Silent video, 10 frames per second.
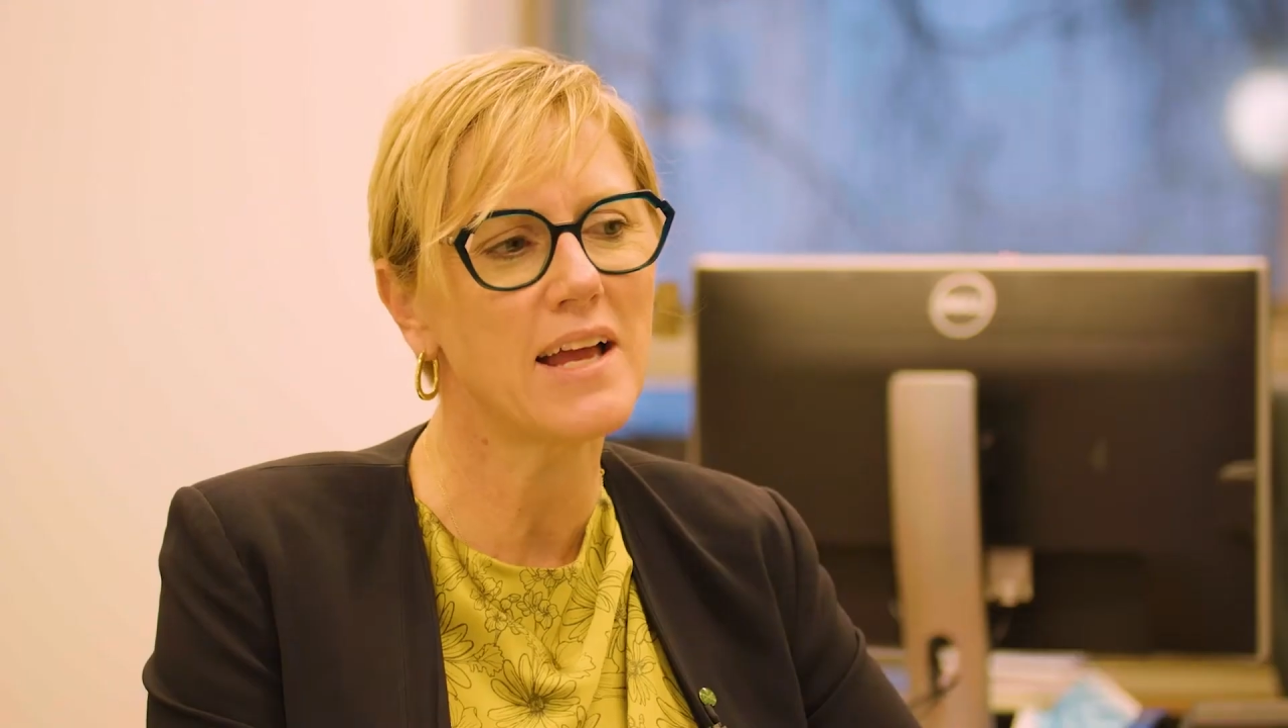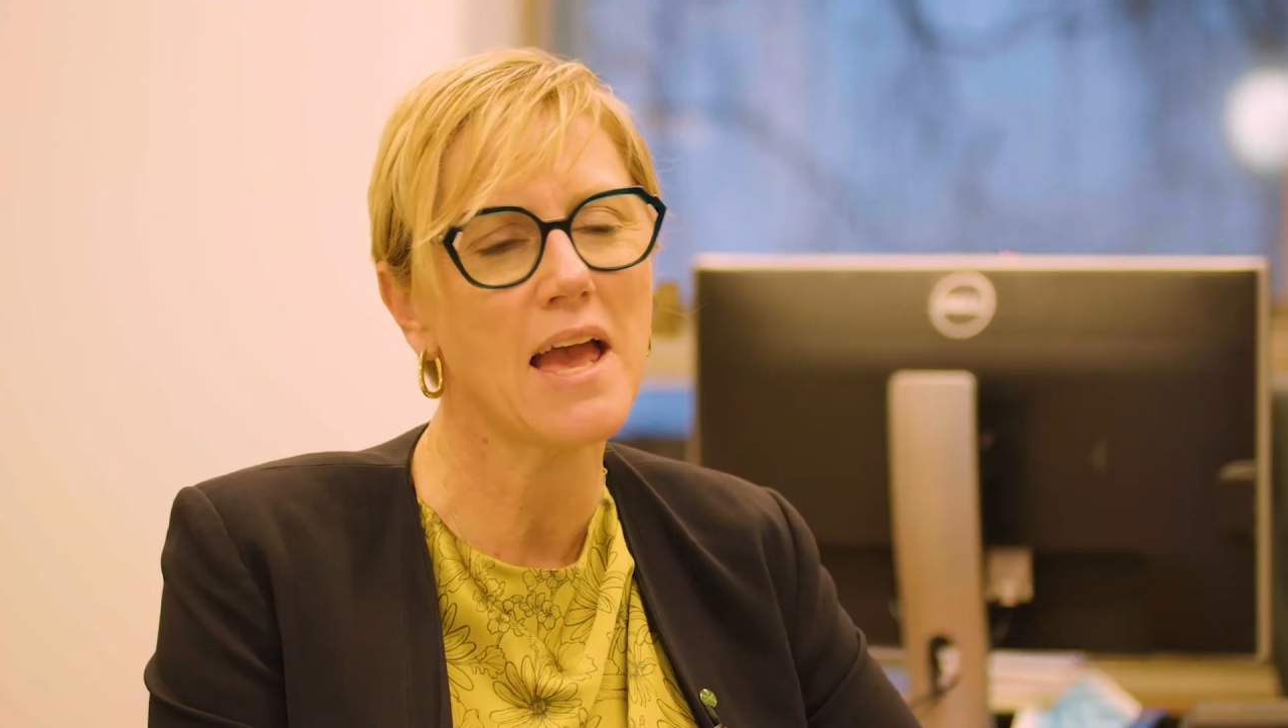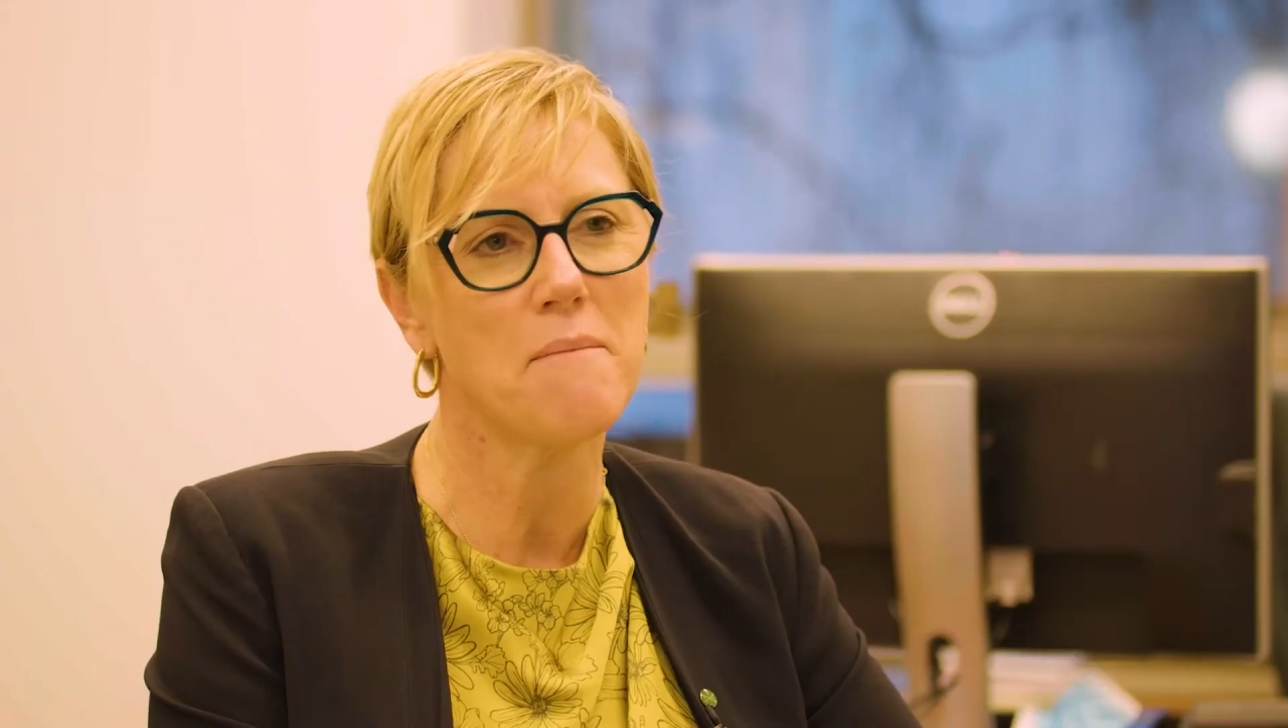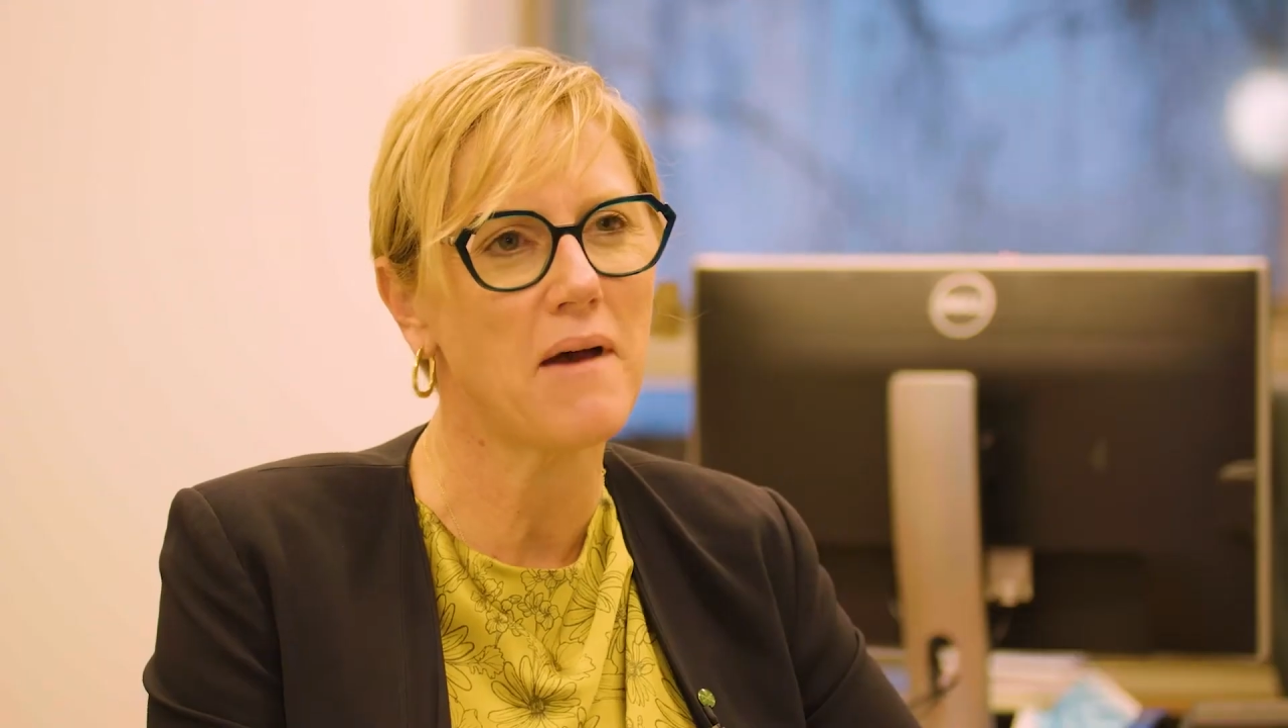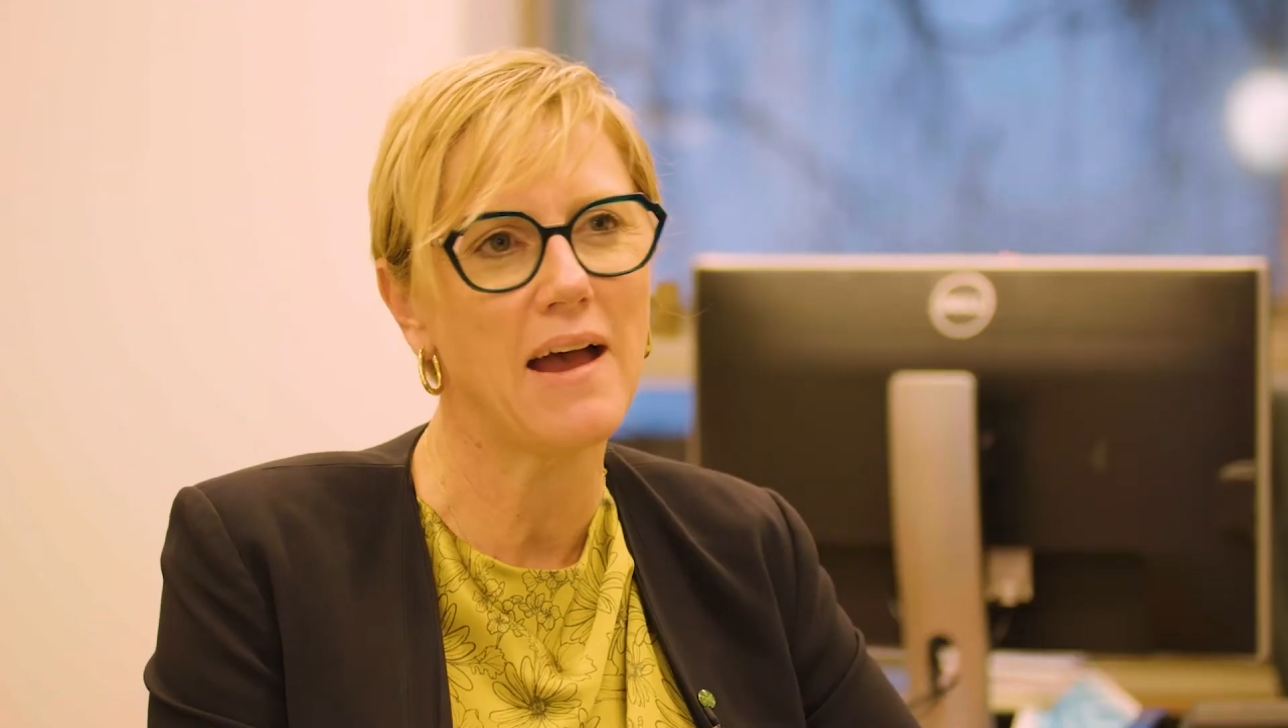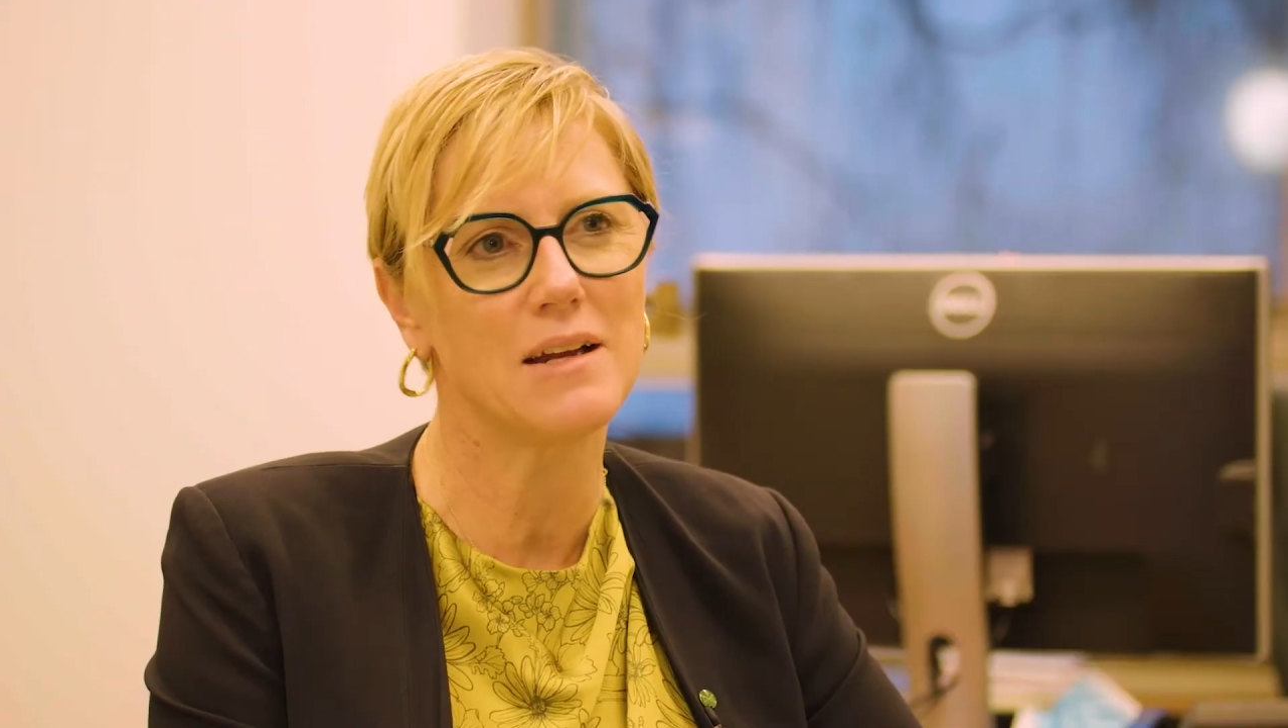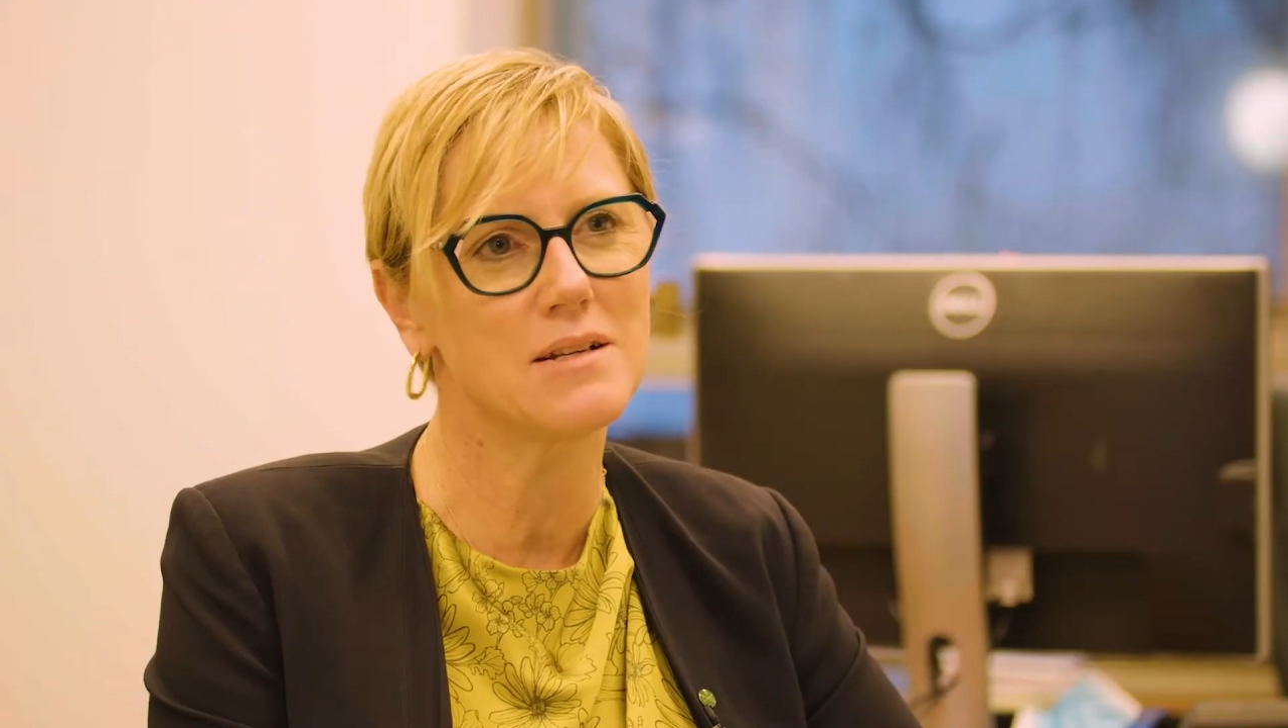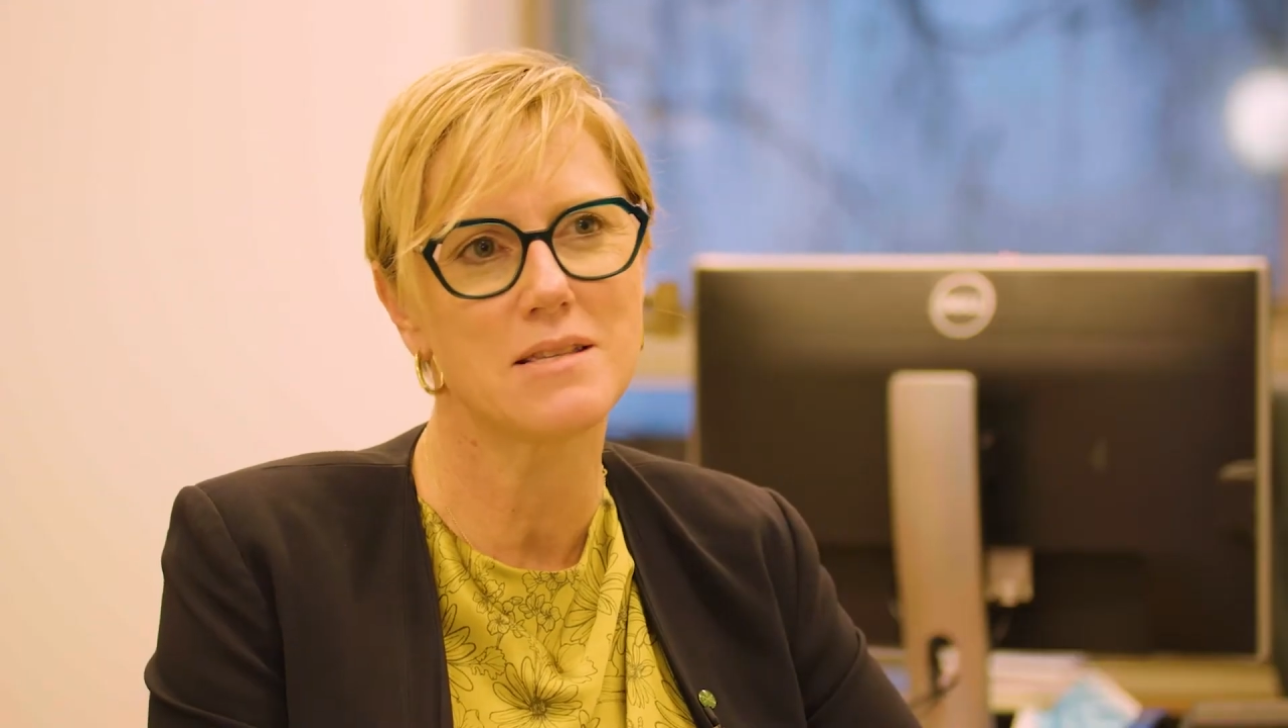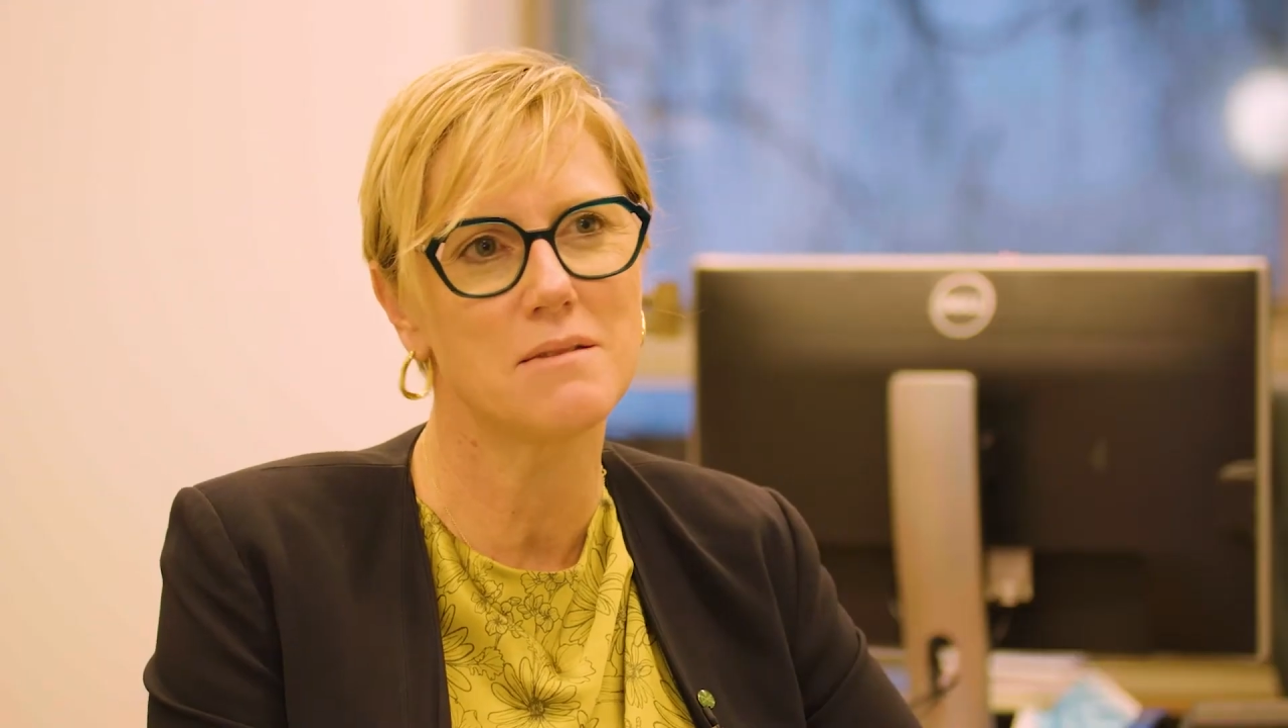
campaign is